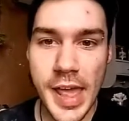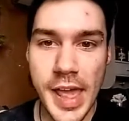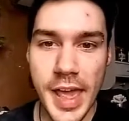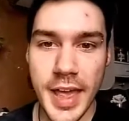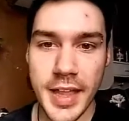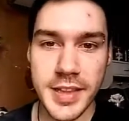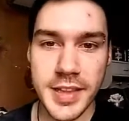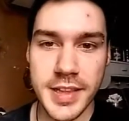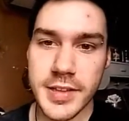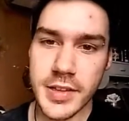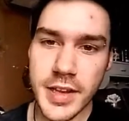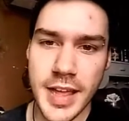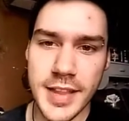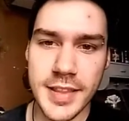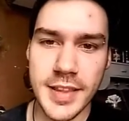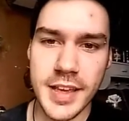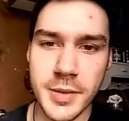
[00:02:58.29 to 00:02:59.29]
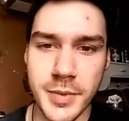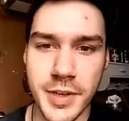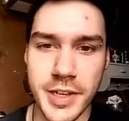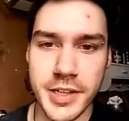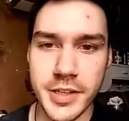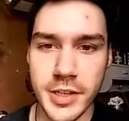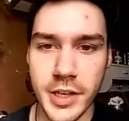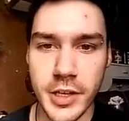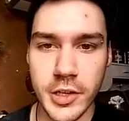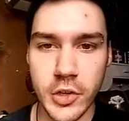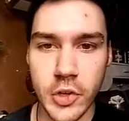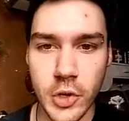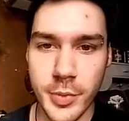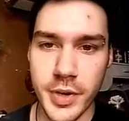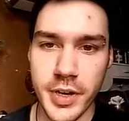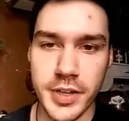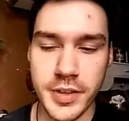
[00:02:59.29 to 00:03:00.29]
and then at the end I'm going to
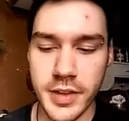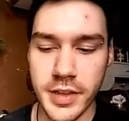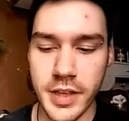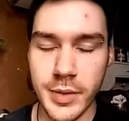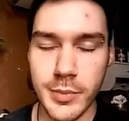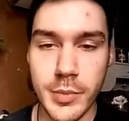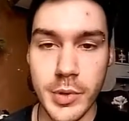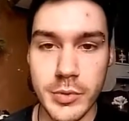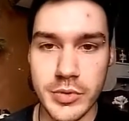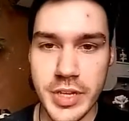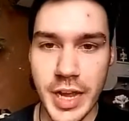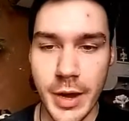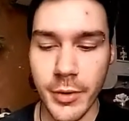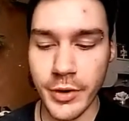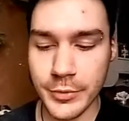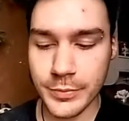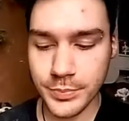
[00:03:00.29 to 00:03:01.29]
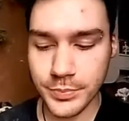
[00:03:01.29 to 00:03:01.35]
incorporate the moon tower.